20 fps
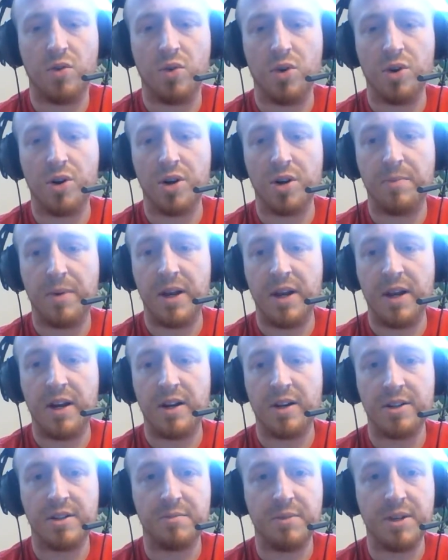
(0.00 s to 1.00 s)
ordered
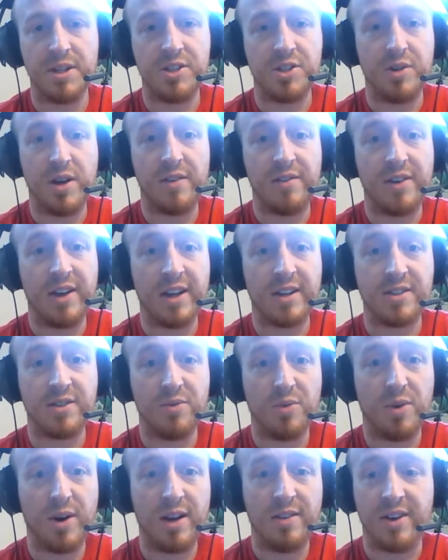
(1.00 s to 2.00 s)
pairs means you have x
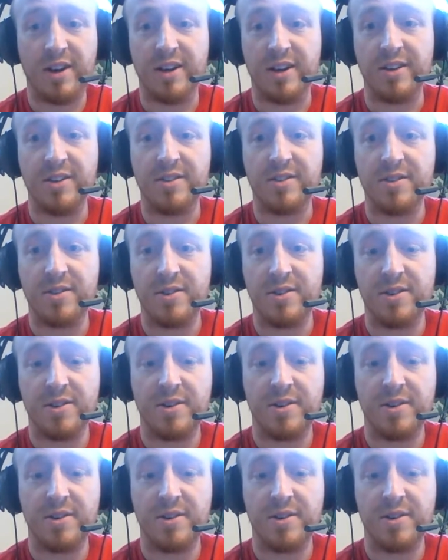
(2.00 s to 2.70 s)
and y values.